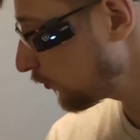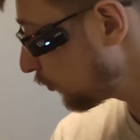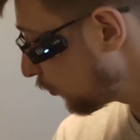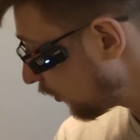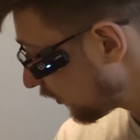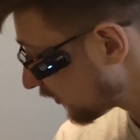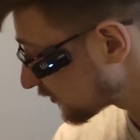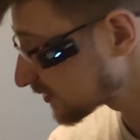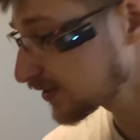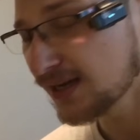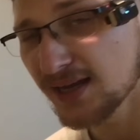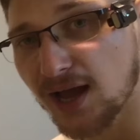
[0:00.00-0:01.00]
the
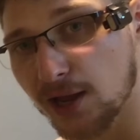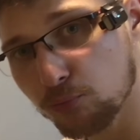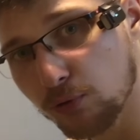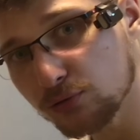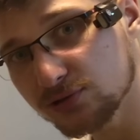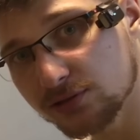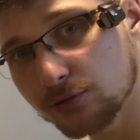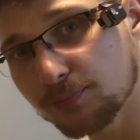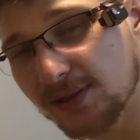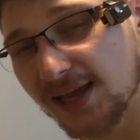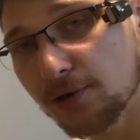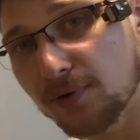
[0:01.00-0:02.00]
worst. I will still
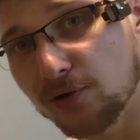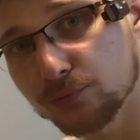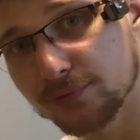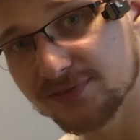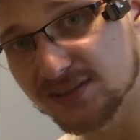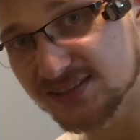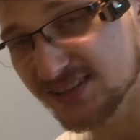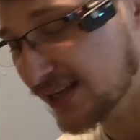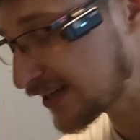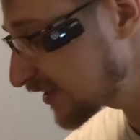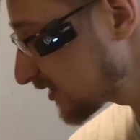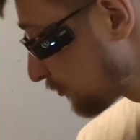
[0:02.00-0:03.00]
play around with the
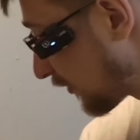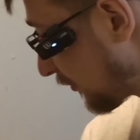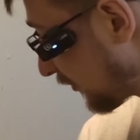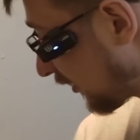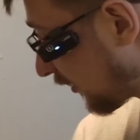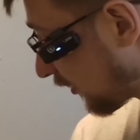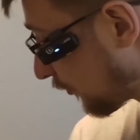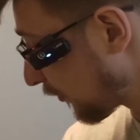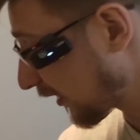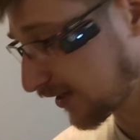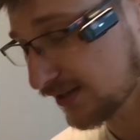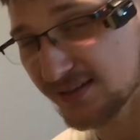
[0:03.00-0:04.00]
settings, maybe um,
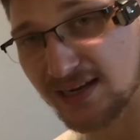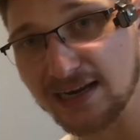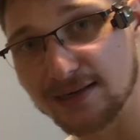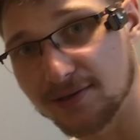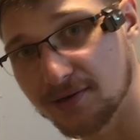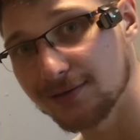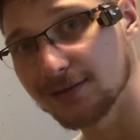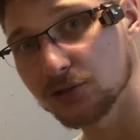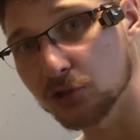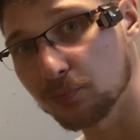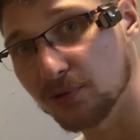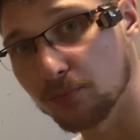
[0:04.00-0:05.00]
I can dial it in a
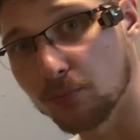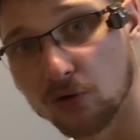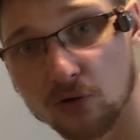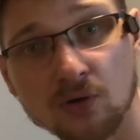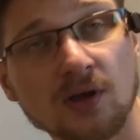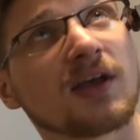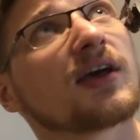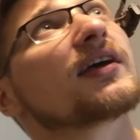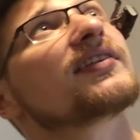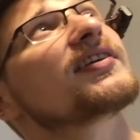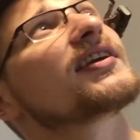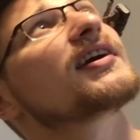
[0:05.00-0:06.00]
little bit more.
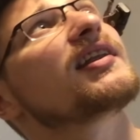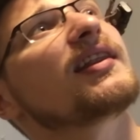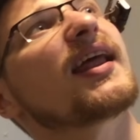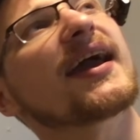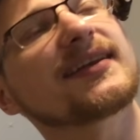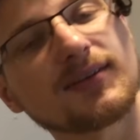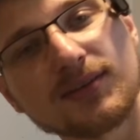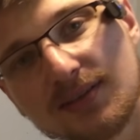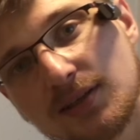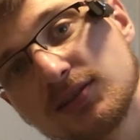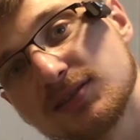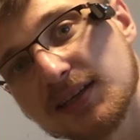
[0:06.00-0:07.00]
The light
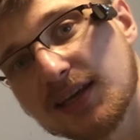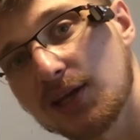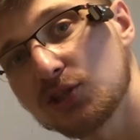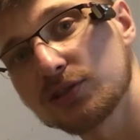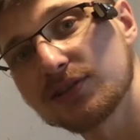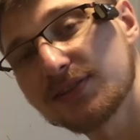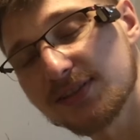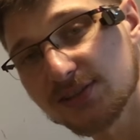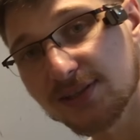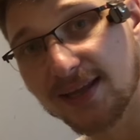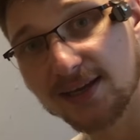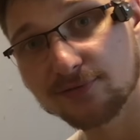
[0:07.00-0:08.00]
does occasionally
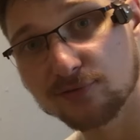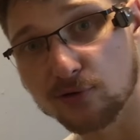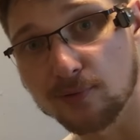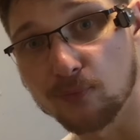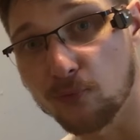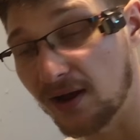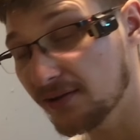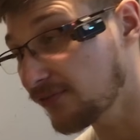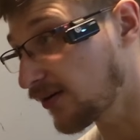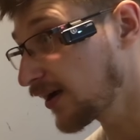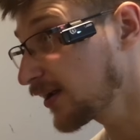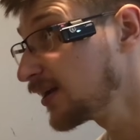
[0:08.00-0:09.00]
disconnect from
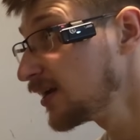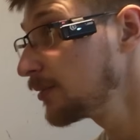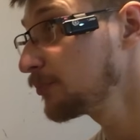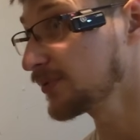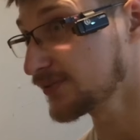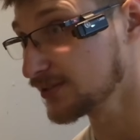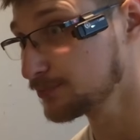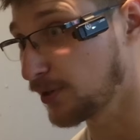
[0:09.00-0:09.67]
Wi-Fi, but this